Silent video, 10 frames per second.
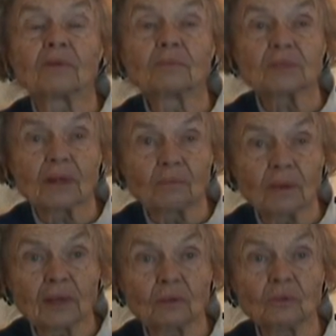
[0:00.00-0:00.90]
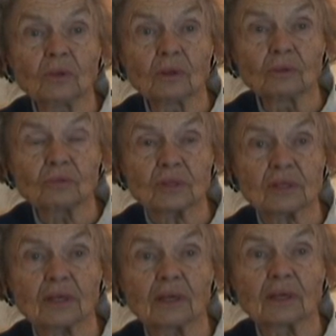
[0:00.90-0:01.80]
from someone who knows
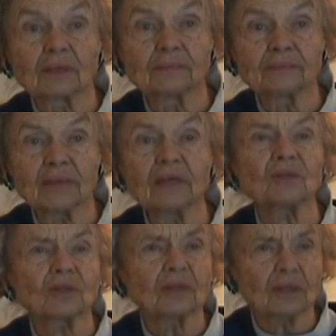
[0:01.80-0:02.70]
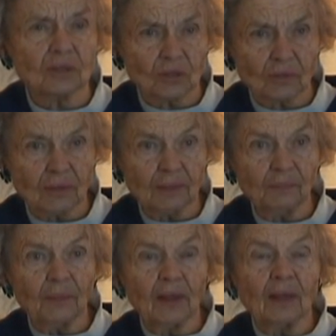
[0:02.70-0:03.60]
um, ancient history,
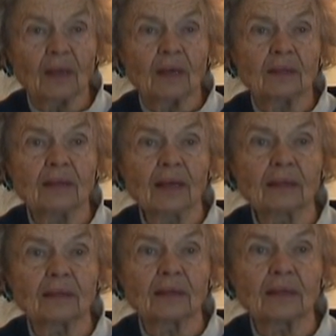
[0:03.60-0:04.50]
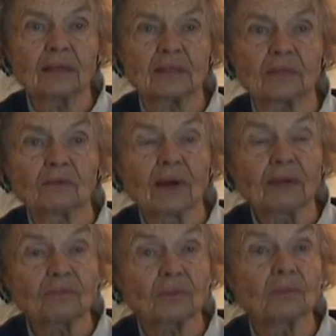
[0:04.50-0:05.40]
that it's
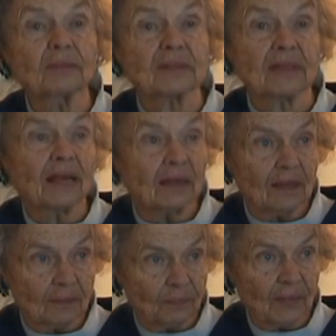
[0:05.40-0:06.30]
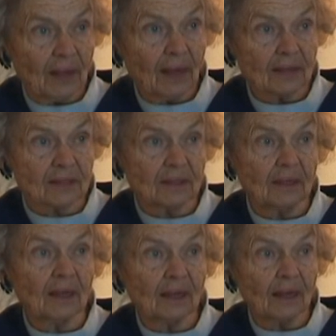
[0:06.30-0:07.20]
derived from Xenia, X
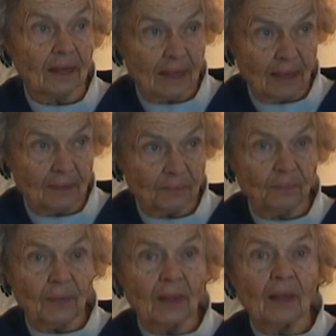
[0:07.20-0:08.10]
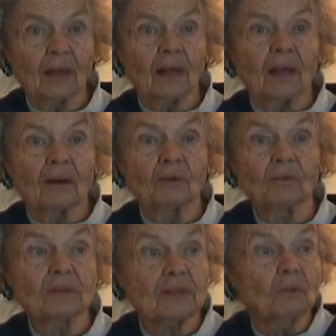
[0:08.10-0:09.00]
E N I A who
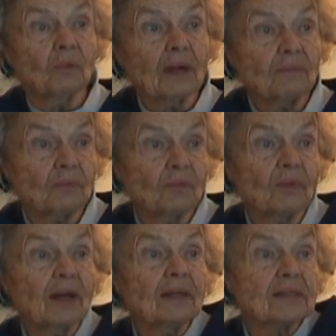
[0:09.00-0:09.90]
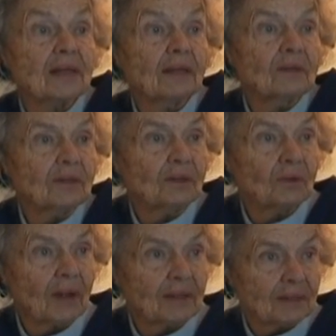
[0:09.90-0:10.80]
was the wife of Alexander the
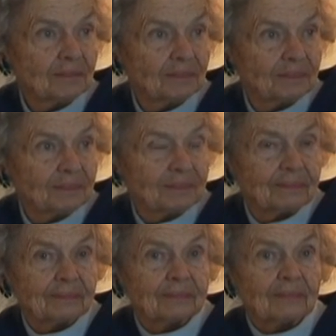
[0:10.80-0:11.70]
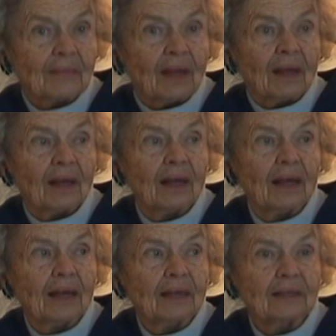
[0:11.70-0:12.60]
Great.
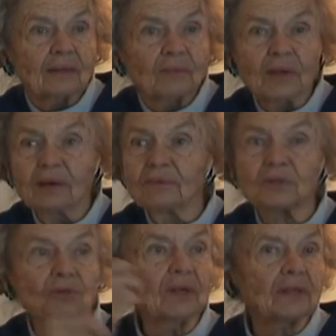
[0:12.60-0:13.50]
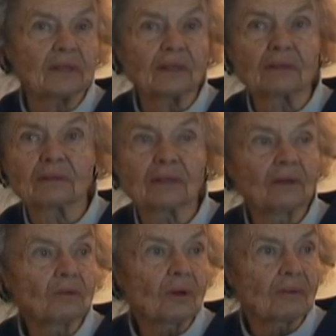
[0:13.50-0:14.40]
And we have a street here in
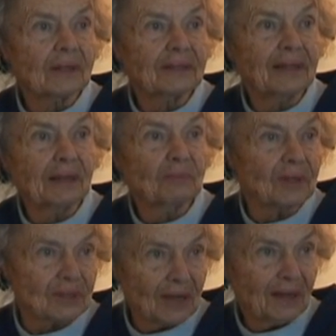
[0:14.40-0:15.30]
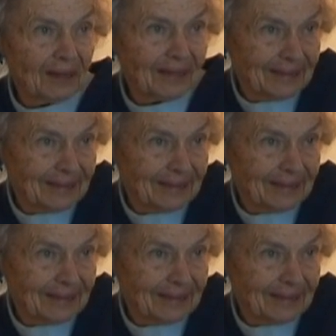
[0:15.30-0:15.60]
Aurora named Xenia,